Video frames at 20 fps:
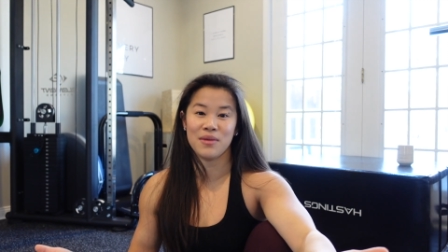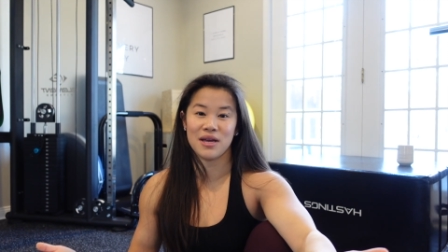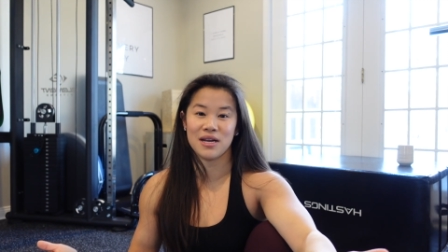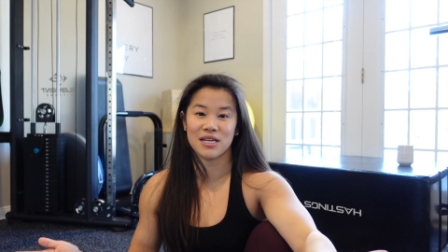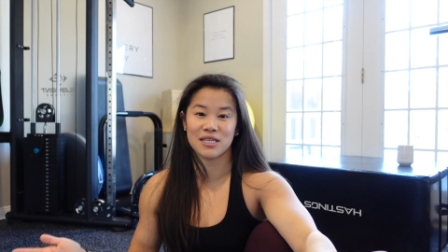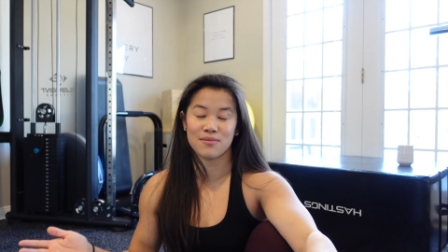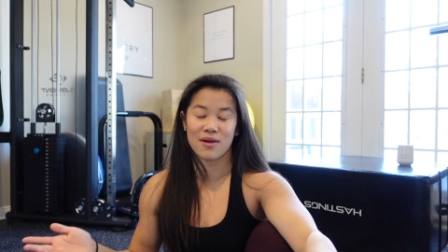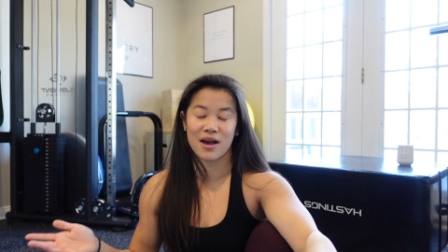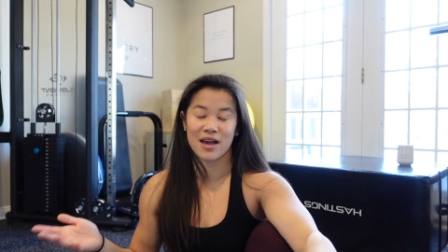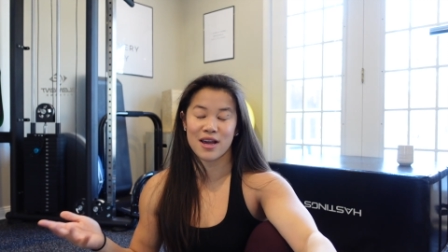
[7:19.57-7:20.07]
It
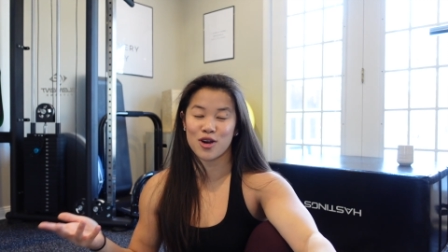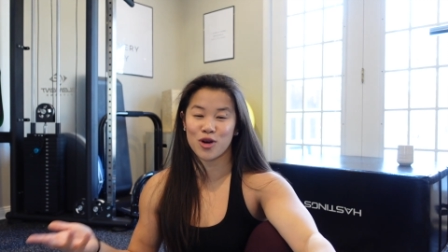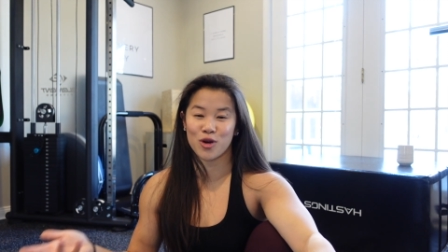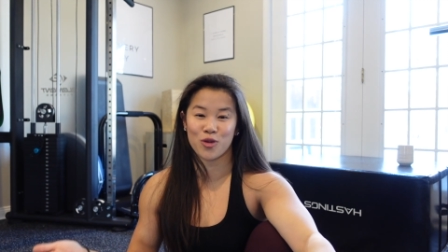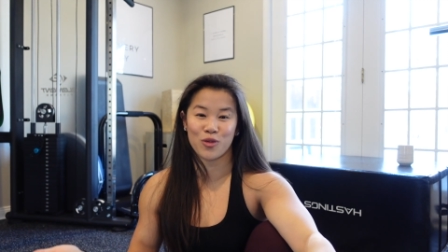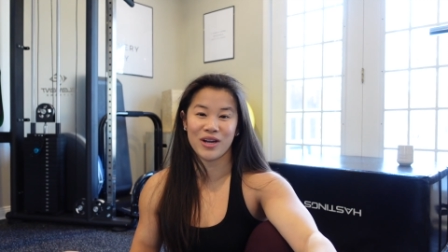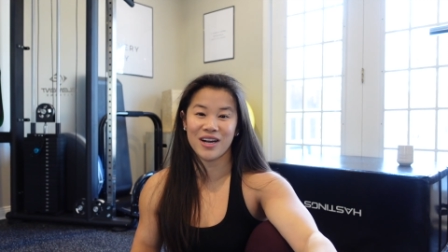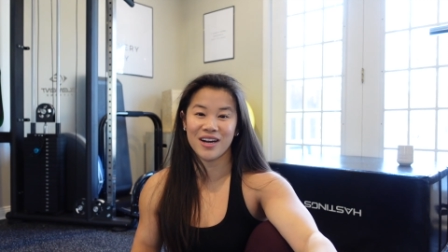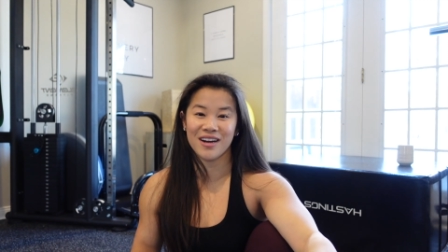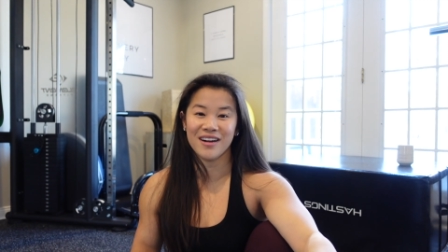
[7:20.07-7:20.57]
is my
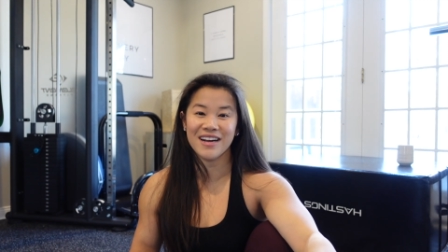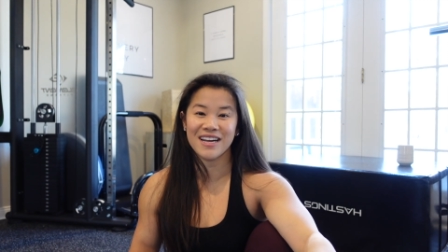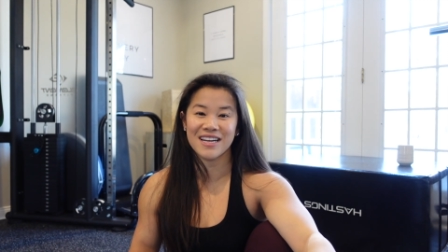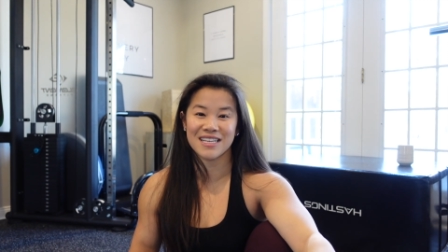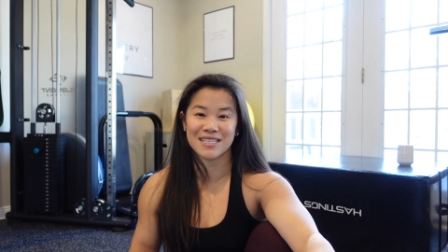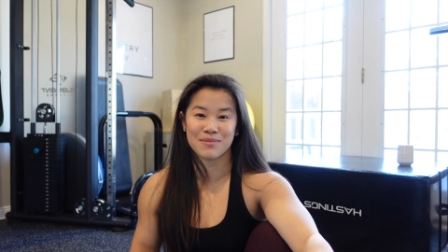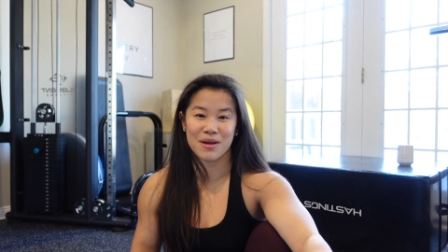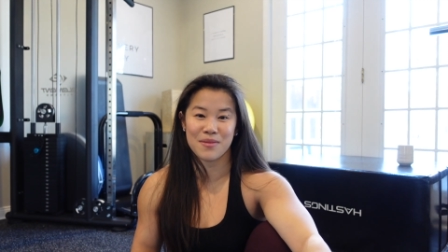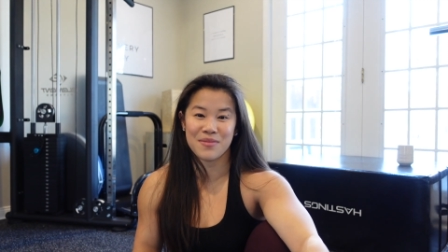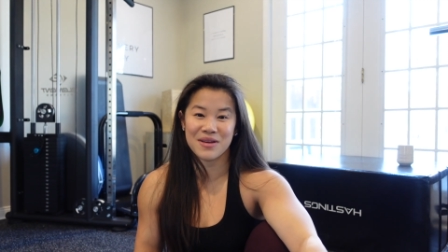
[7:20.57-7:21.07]
career, it
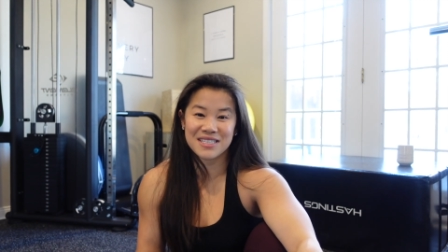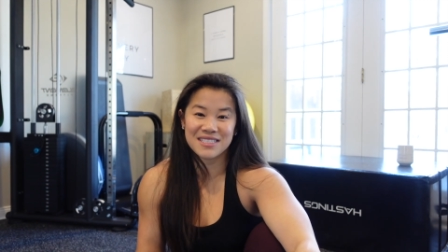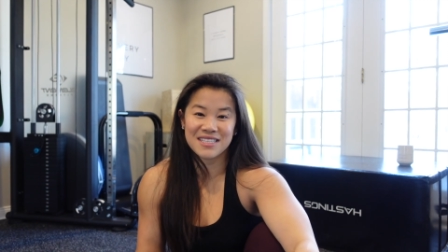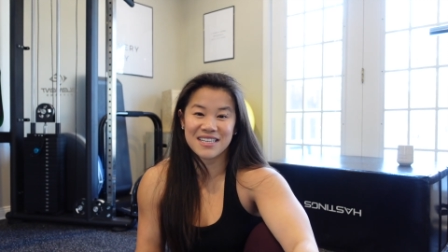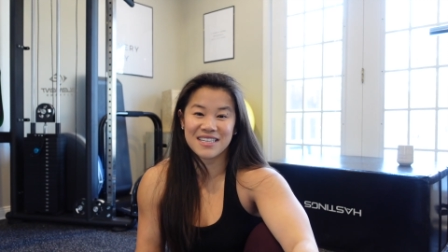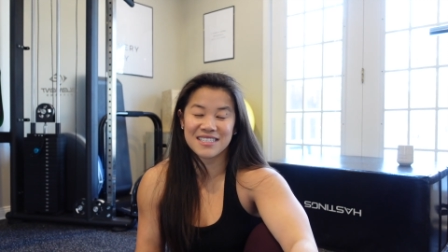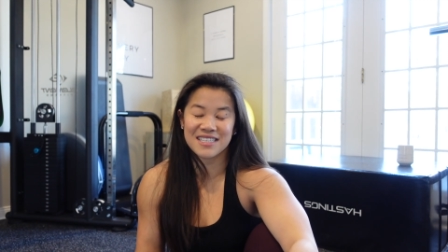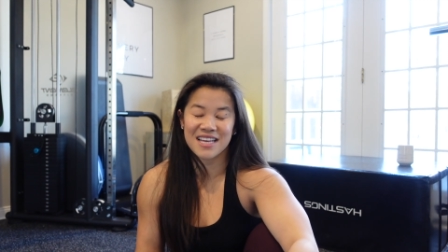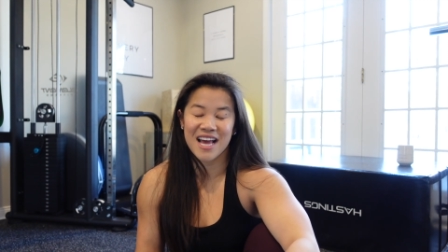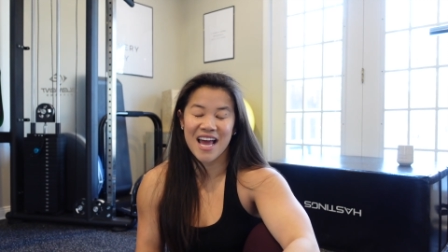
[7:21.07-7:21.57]
is my
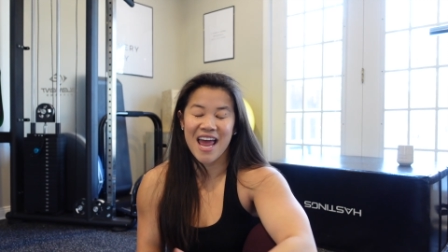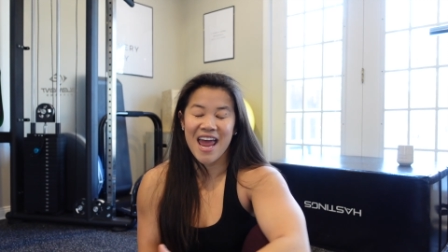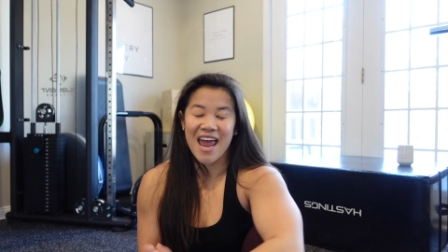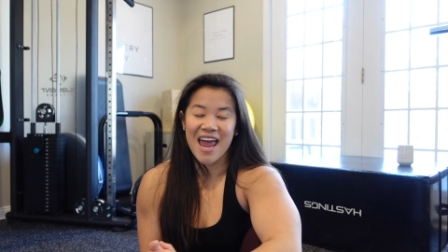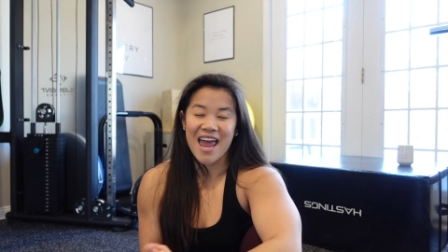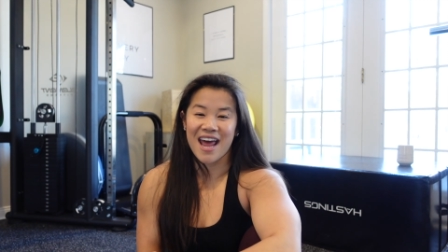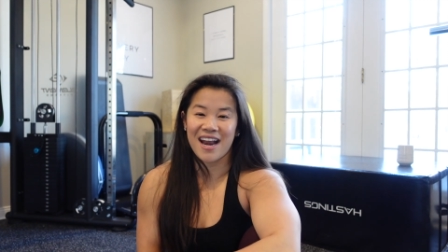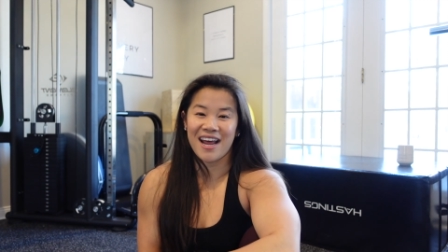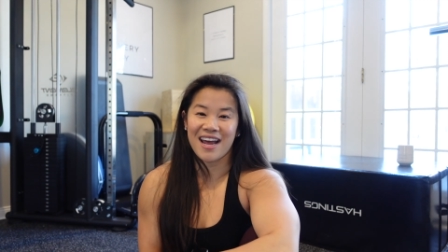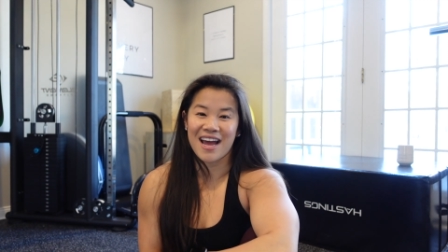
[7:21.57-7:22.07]
business,
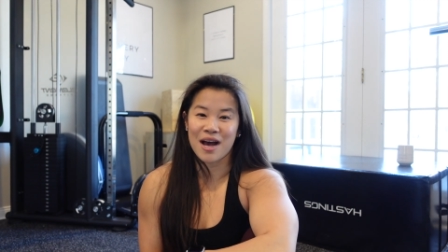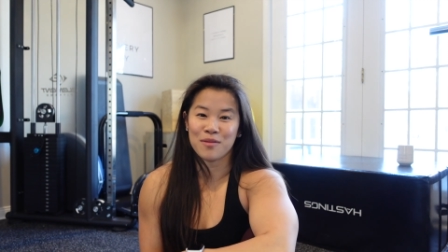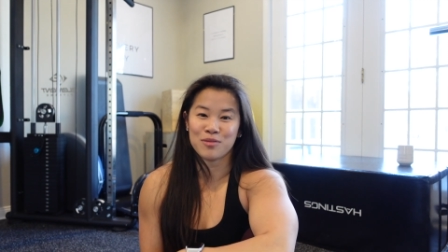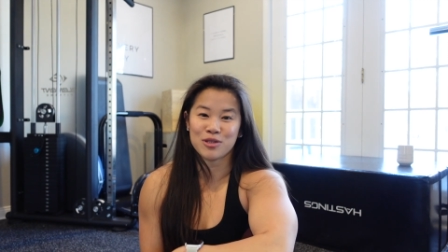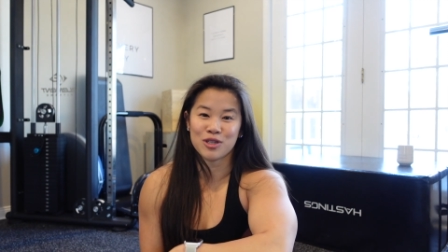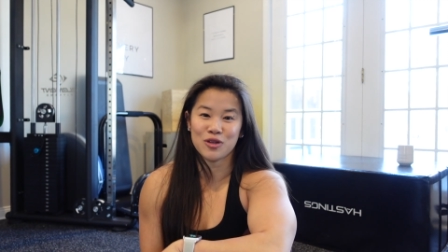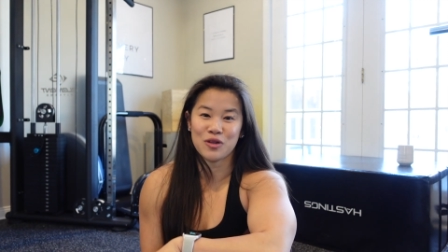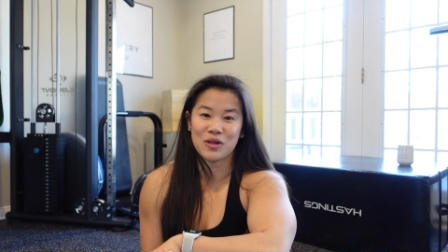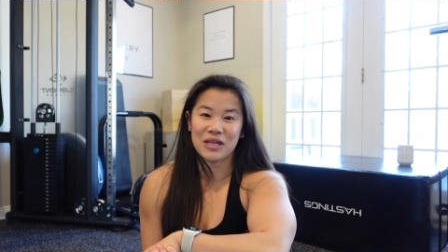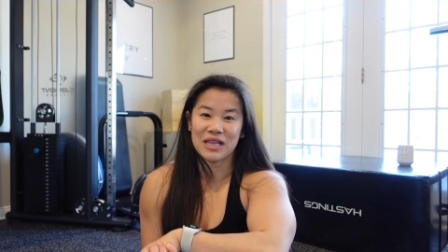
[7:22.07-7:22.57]
and I
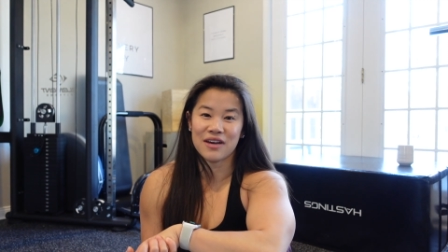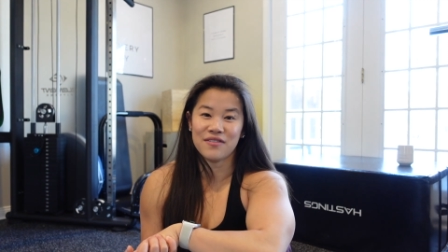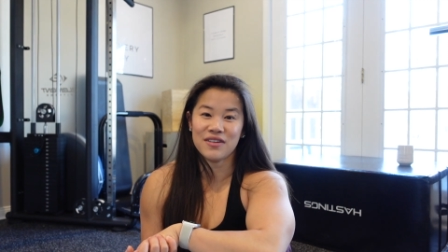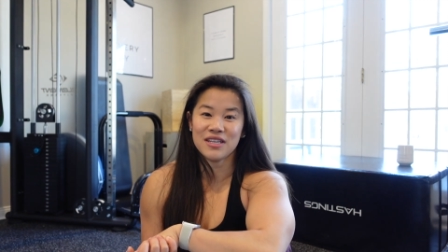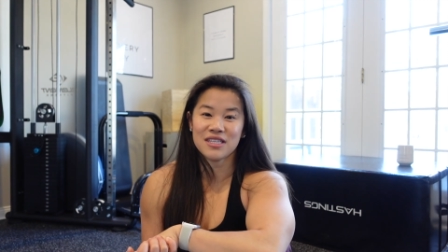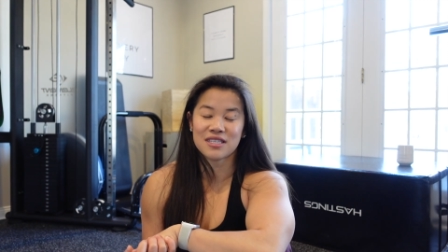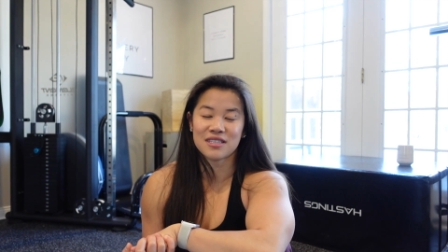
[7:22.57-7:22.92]
absolutely love it.